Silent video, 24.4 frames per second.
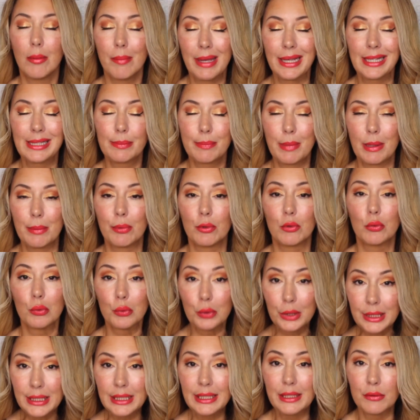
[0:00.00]
makes people
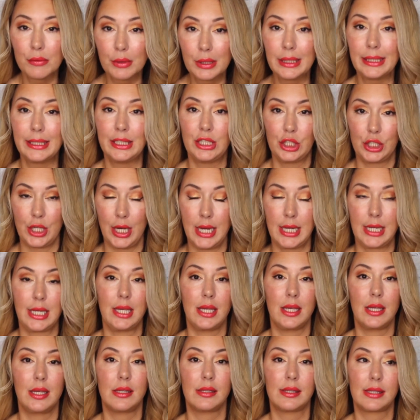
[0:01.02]
really, really
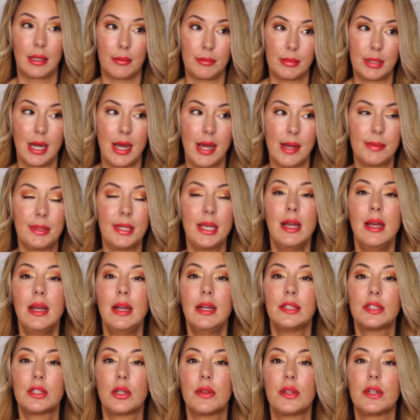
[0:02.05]
shaky sometimes.
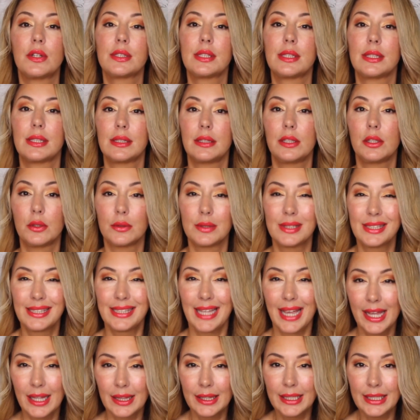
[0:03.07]
So there's a little
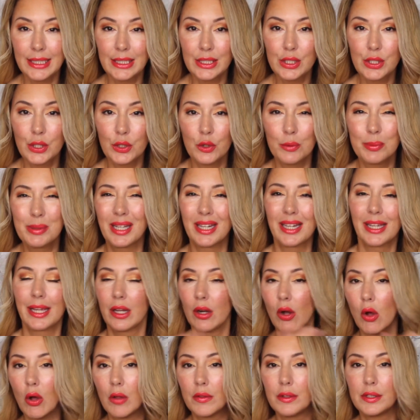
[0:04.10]
saline tubes, and again,
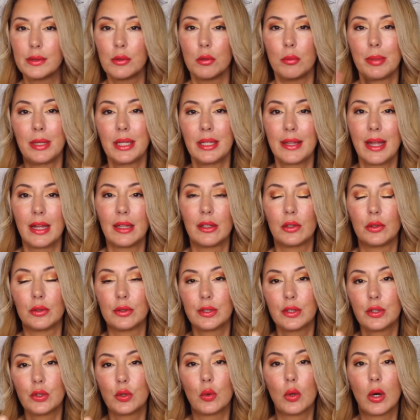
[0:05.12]
all this will be in that little
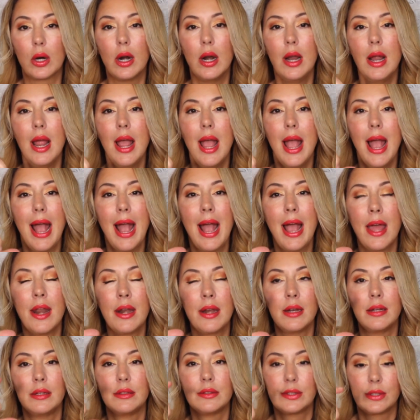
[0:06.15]
store. And
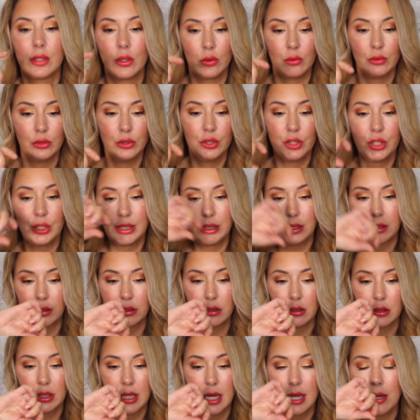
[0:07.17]
so you just
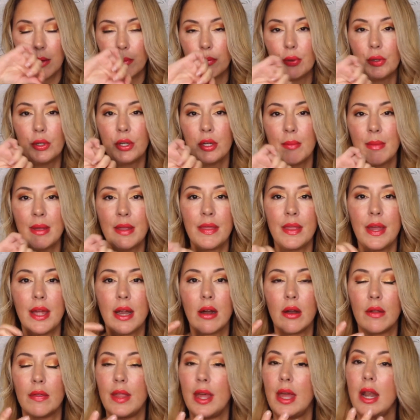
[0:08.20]
kind of put them in there,
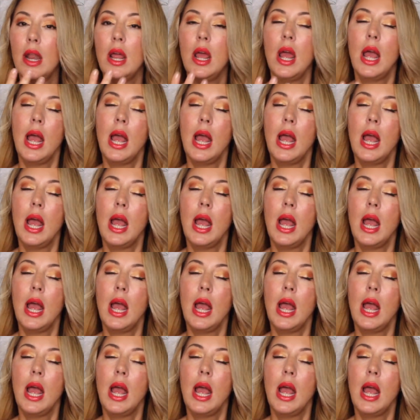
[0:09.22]
and then